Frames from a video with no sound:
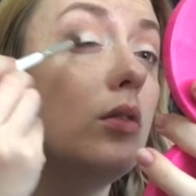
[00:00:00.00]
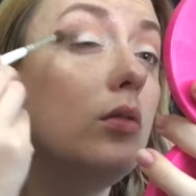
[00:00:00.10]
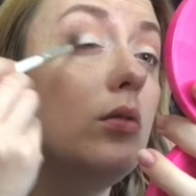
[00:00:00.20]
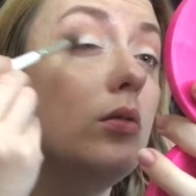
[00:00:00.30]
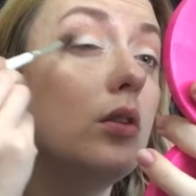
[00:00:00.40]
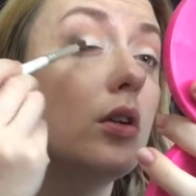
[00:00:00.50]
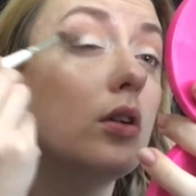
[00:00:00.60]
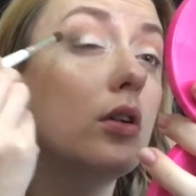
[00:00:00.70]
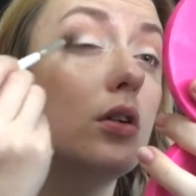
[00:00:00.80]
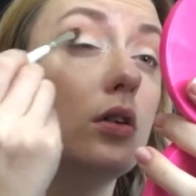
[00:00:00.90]
Ooh,
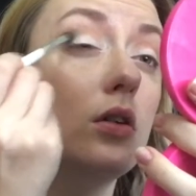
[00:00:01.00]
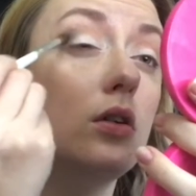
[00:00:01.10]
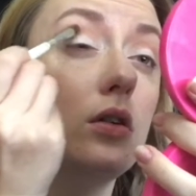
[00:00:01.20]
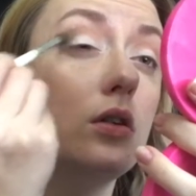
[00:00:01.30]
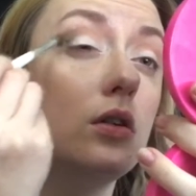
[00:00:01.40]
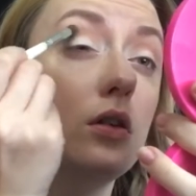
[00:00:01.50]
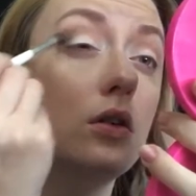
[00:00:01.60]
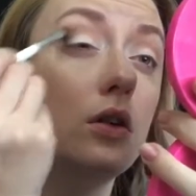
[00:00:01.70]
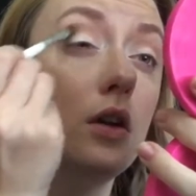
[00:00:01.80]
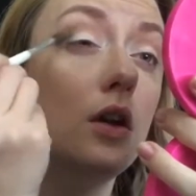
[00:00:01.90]
girl.
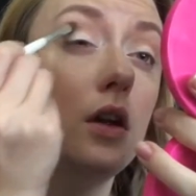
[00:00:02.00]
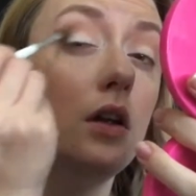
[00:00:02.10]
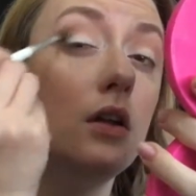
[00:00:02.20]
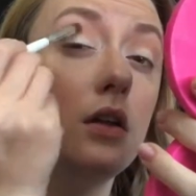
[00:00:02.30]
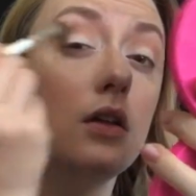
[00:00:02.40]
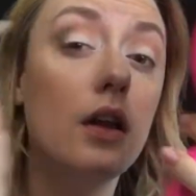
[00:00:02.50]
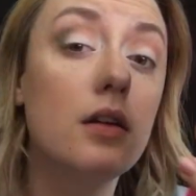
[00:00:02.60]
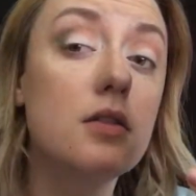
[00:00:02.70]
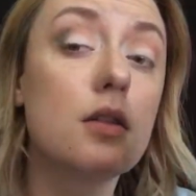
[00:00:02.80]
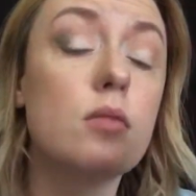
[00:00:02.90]

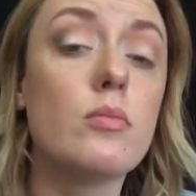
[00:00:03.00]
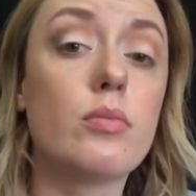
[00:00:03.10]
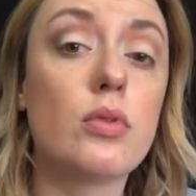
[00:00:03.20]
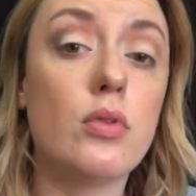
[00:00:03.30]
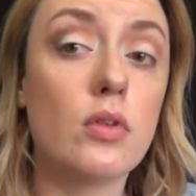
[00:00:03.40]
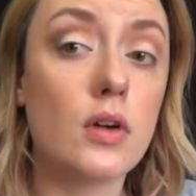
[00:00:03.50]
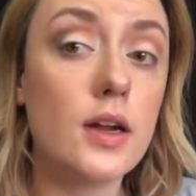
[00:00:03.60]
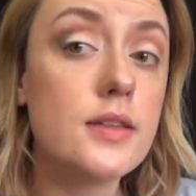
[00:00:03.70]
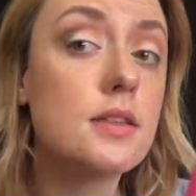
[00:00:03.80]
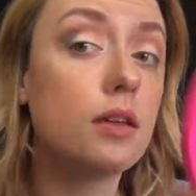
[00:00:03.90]
That is
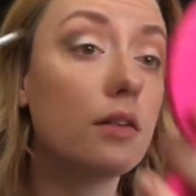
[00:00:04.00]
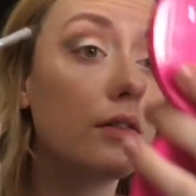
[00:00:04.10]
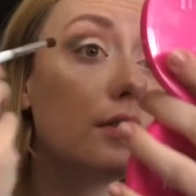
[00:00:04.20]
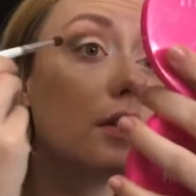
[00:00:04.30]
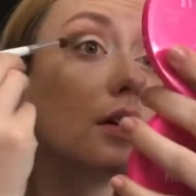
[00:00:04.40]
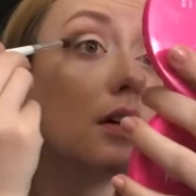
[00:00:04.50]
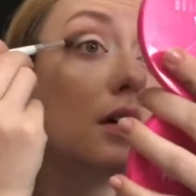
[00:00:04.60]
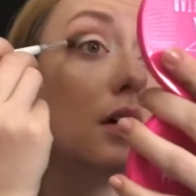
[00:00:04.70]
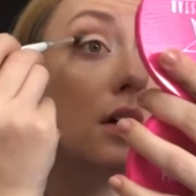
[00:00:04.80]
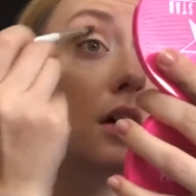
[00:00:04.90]
impressive.
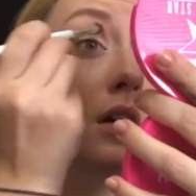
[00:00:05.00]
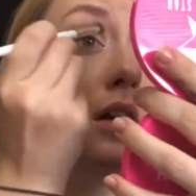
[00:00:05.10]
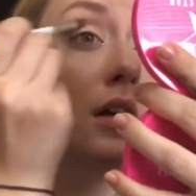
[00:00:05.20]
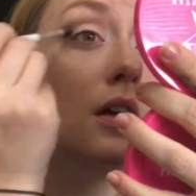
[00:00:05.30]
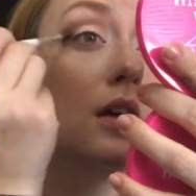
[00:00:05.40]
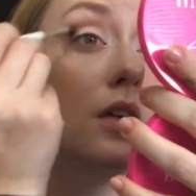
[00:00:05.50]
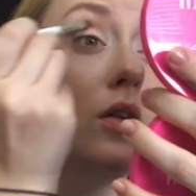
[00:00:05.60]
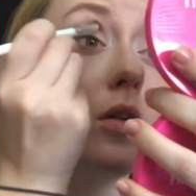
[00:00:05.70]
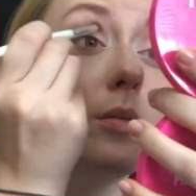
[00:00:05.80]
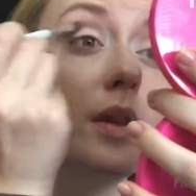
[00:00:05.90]

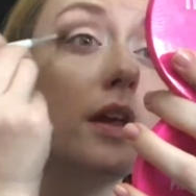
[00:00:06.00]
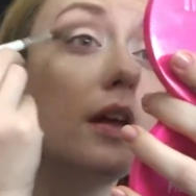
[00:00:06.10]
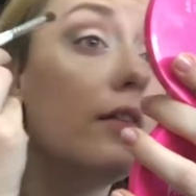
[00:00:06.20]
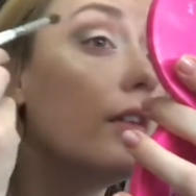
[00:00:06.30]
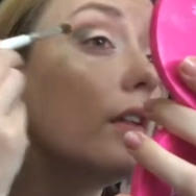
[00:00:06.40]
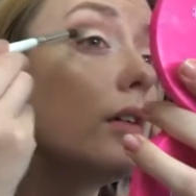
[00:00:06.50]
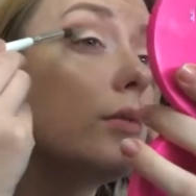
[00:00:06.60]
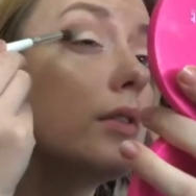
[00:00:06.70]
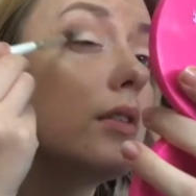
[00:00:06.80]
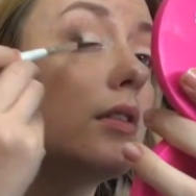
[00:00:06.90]
Normally, I feel like
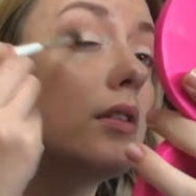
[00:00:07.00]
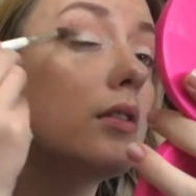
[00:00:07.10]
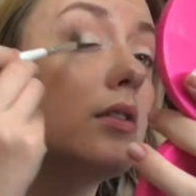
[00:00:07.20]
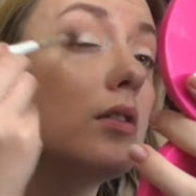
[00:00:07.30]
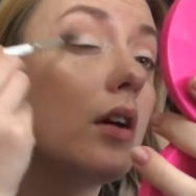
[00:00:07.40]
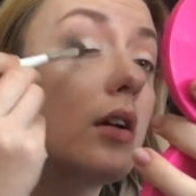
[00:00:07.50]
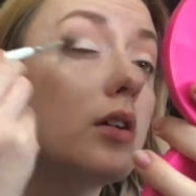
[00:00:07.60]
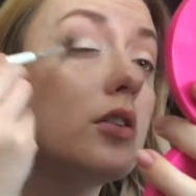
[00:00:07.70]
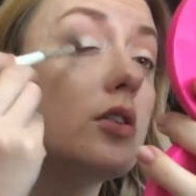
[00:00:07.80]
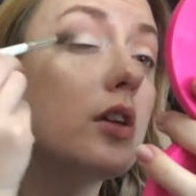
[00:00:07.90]
with
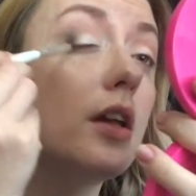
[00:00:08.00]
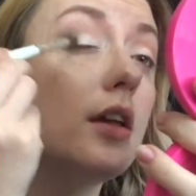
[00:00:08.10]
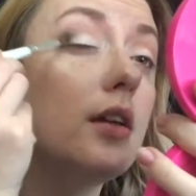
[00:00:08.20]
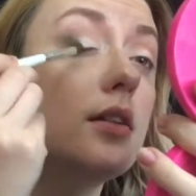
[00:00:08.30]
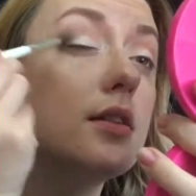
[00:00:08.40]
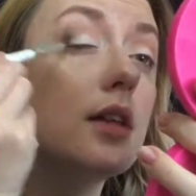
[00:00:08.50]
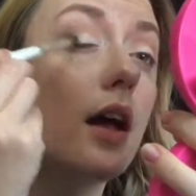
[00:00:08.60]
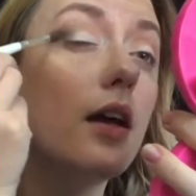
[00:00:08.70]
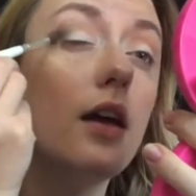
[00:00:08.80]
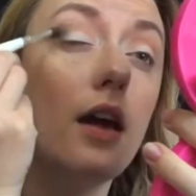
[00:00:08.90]
darker shades,
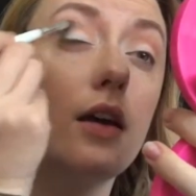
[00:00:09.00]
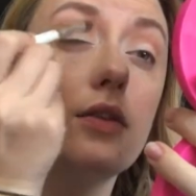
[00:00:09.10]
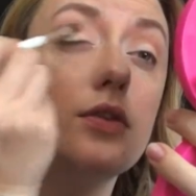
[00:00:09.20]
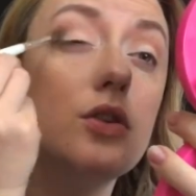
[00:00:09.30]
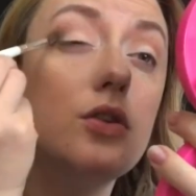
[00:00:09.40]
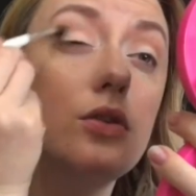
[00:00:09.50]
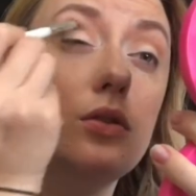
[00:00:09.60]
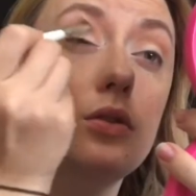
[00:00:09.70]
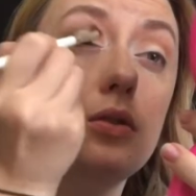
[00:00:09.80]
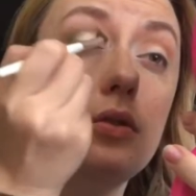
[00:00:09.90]
I have
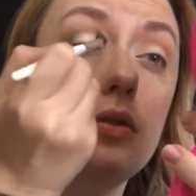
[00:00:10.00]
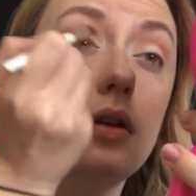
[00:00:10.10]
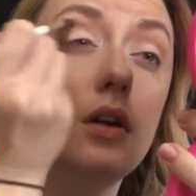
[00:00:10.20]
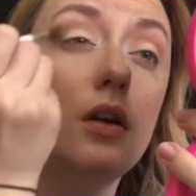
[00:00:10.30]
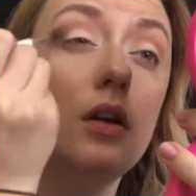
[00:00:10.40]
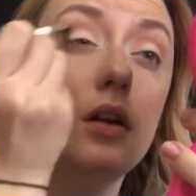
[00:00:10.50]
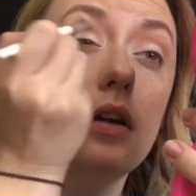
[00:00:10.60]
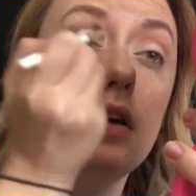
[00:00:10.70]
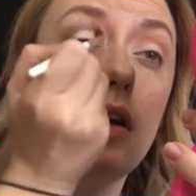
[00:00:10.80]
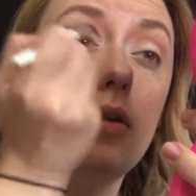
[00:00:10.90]
to
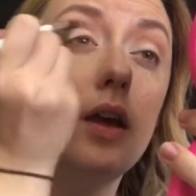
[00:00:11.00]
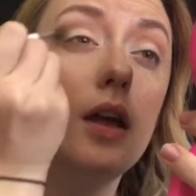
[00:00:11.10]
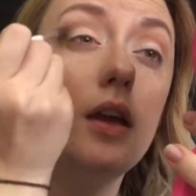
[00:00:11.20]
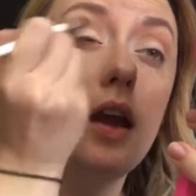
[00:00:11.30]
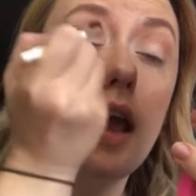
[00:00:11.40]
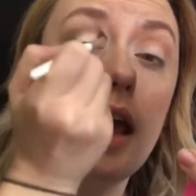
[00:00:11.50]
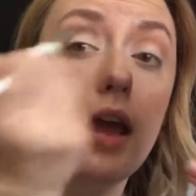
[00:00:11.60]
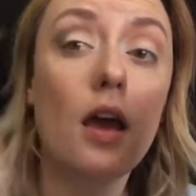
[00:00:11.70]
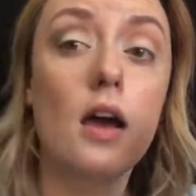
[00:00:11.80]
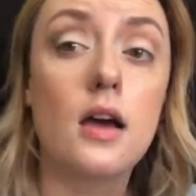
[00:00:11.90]
go in
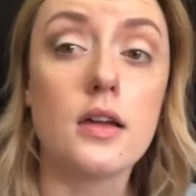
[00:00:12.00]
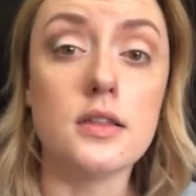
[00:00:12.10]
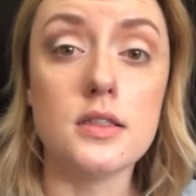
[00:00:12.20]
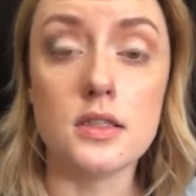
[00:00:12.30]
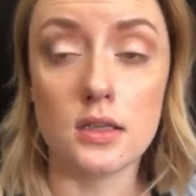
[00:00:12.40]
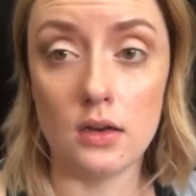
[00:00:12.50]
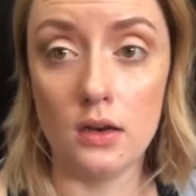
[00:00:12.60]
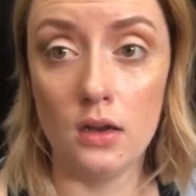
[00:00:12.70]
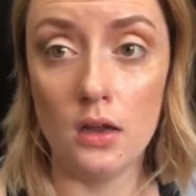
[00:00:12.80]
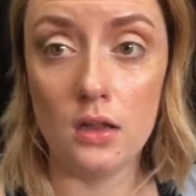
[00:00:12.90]
and
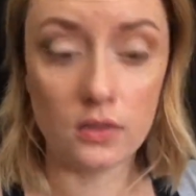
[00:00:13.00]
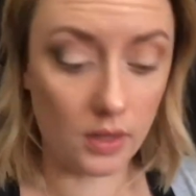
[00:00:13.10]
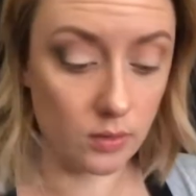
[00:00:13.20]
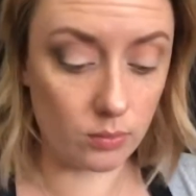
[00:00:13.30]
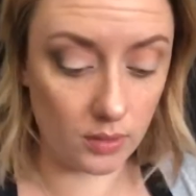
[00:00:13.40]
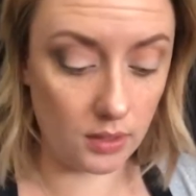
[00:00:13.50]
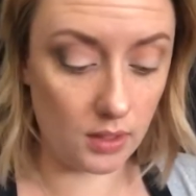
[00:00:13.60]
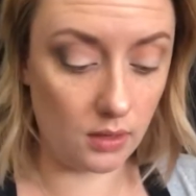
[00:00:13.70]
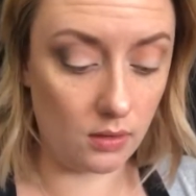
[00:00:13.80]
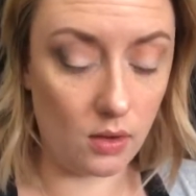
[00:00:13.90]
like
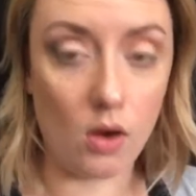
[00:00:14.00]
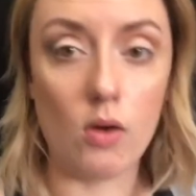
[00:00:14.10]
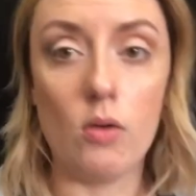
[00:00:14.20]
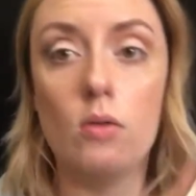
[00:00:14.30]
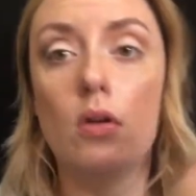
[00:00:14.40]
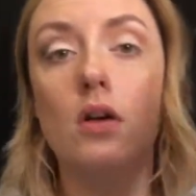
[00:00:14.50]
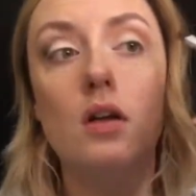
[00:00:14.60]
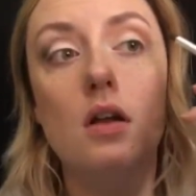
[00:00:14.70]
really go.